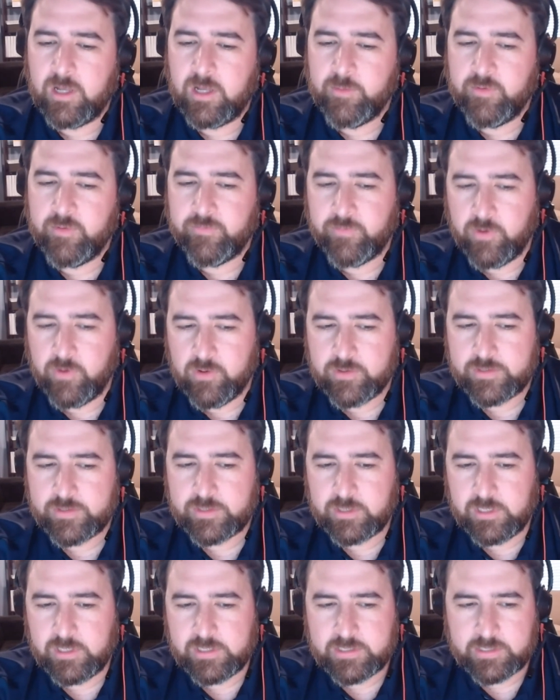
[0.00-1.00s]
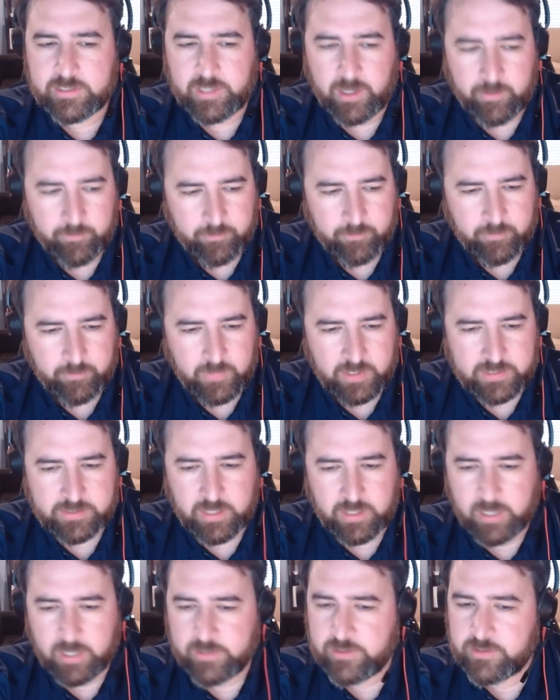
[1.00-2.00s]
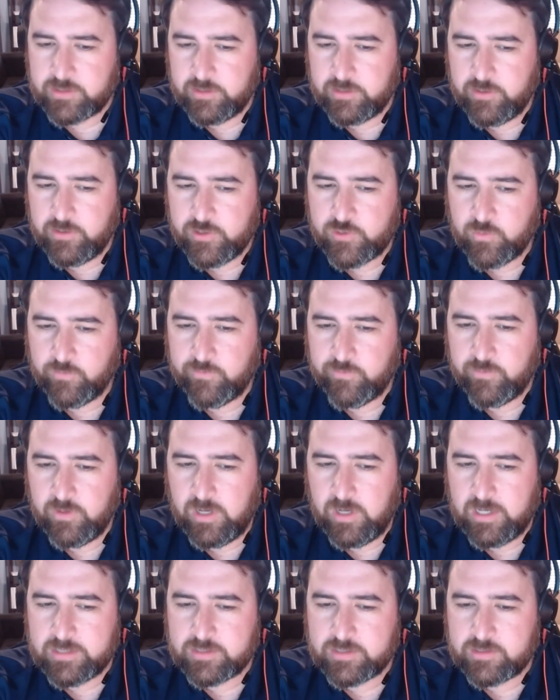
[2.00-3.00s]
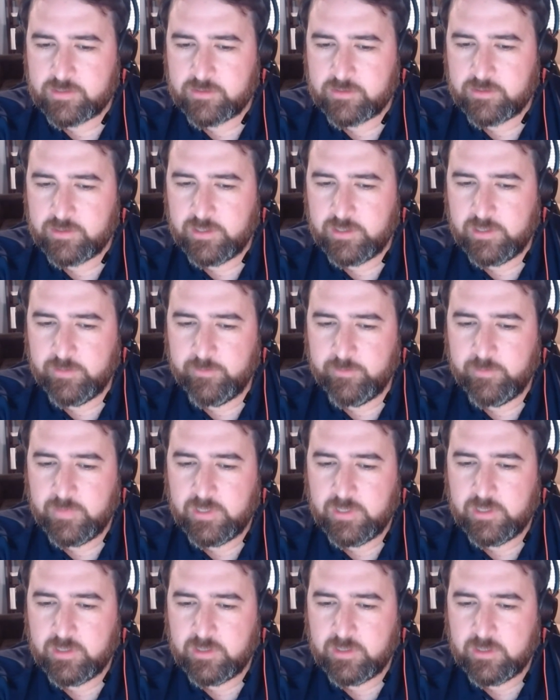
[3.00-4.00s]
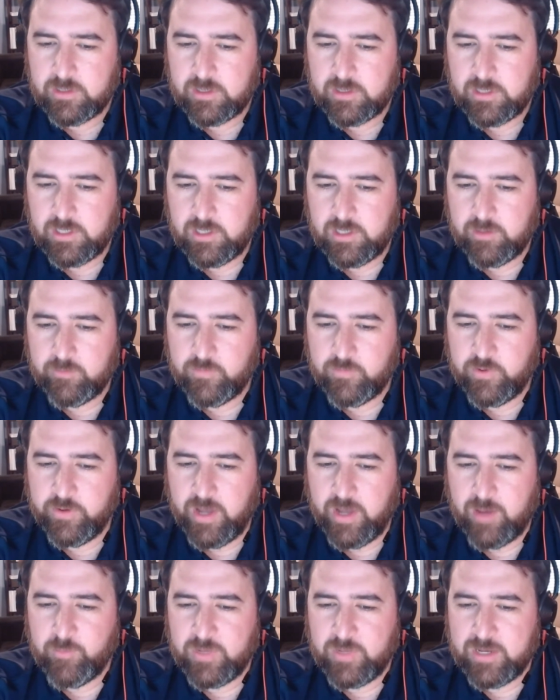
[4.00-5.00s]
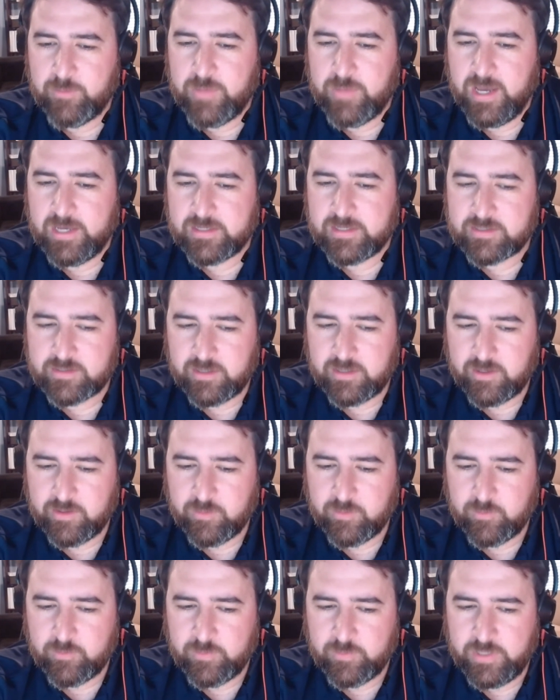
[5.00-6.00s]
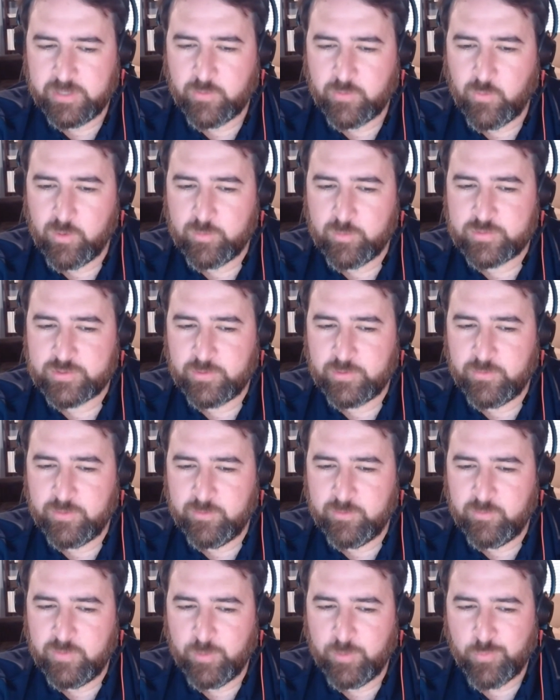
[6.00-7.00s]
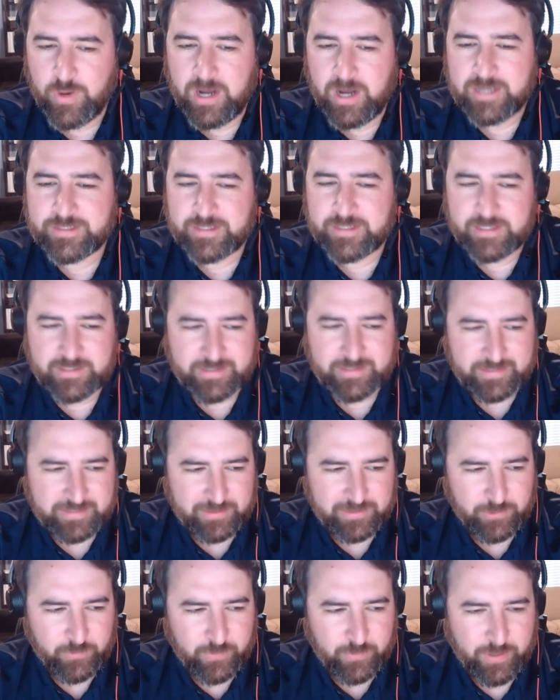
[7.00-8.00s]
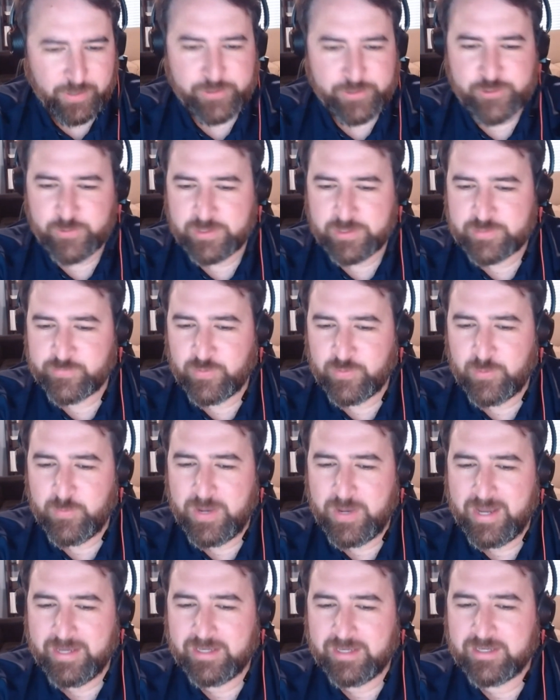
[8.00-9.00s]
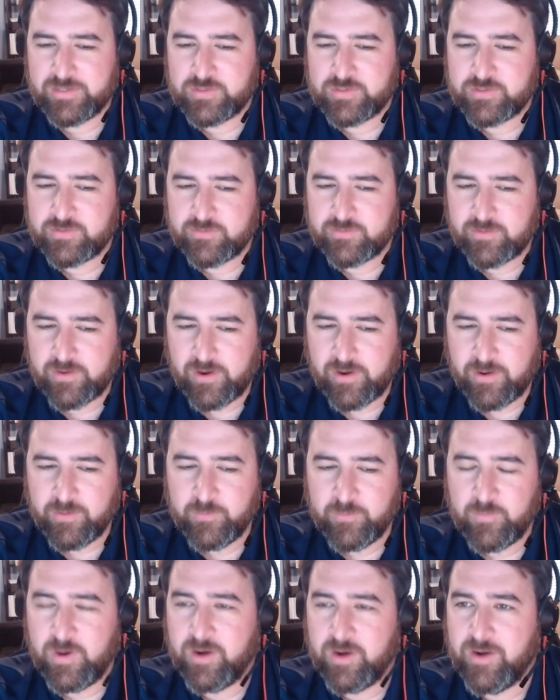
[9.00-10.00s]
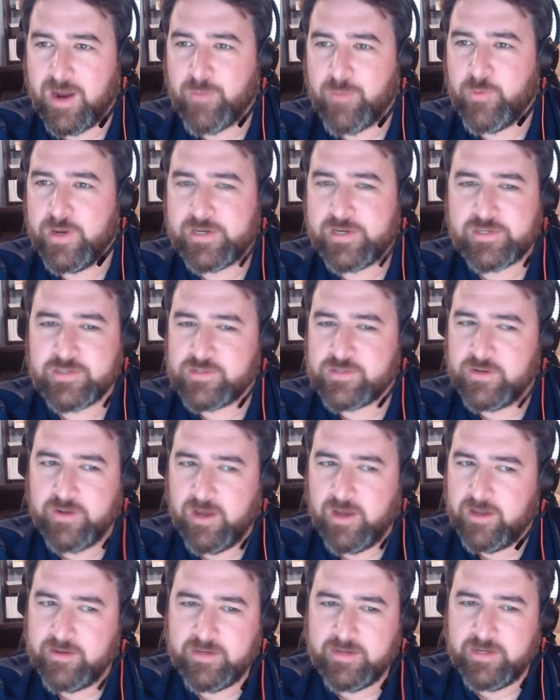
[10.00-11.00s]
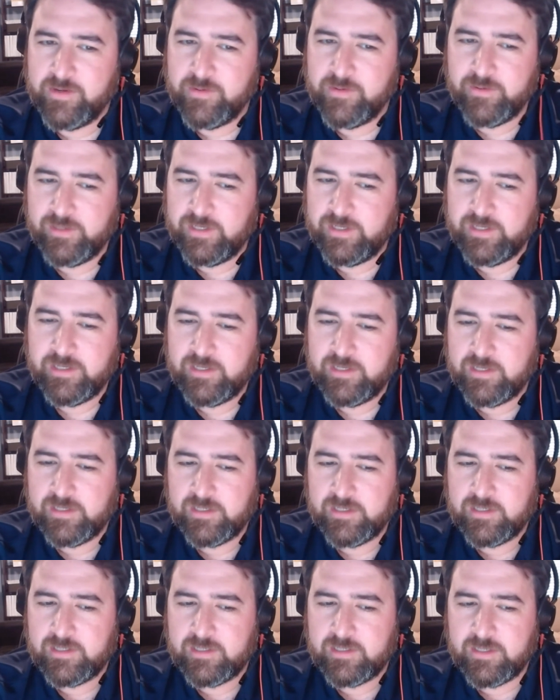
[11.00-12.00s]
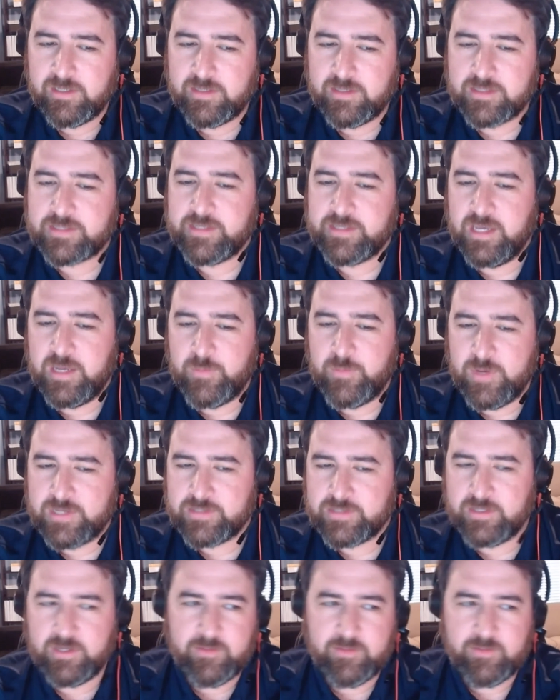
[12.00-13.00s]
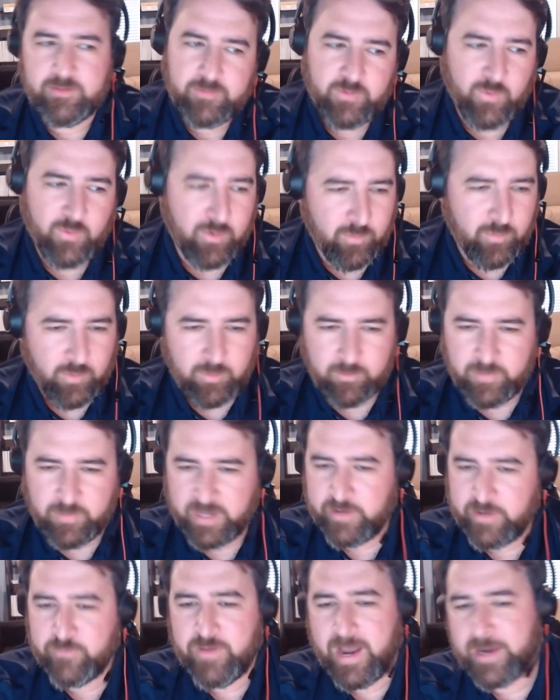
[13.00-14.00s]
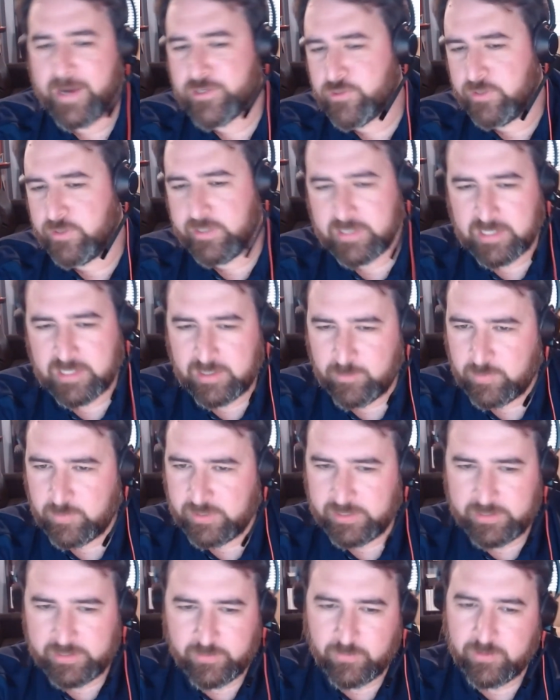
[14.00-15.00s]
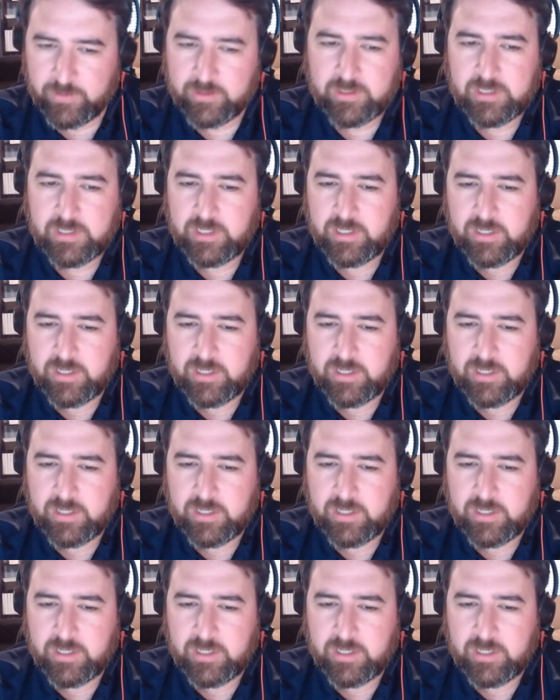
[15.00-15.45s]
Climate First. It's not just unusual for us. There are not many banks that are B Corp, so the process is a little arduous for a bank because our operations are not nearly the same as a normal manufacturing company or